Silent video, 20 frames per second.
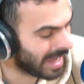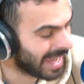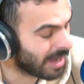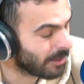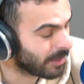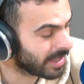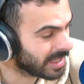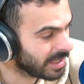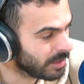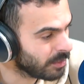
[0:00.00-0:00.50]

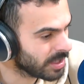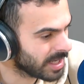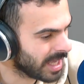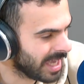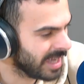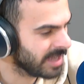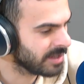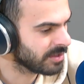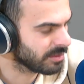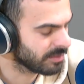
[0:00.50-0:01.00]
how he would
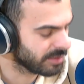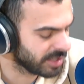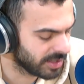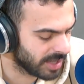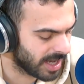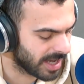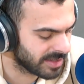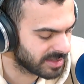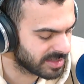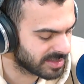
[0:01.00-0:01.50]
handle the
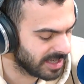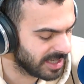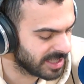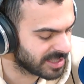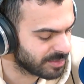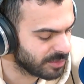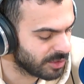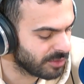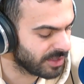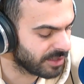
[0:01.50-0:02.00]
United
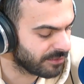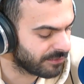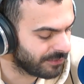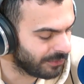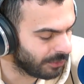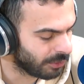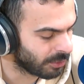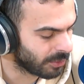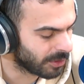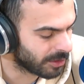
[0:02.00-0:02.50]
States moving
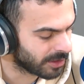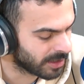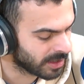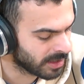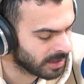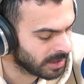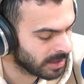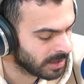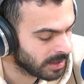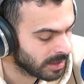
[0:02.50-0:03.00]
forward,
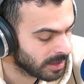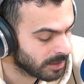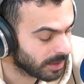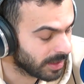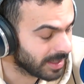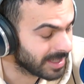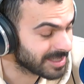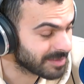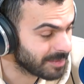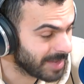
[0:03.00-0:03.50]

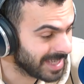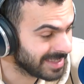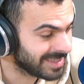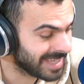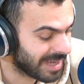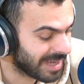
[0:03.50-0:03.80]
well, he's made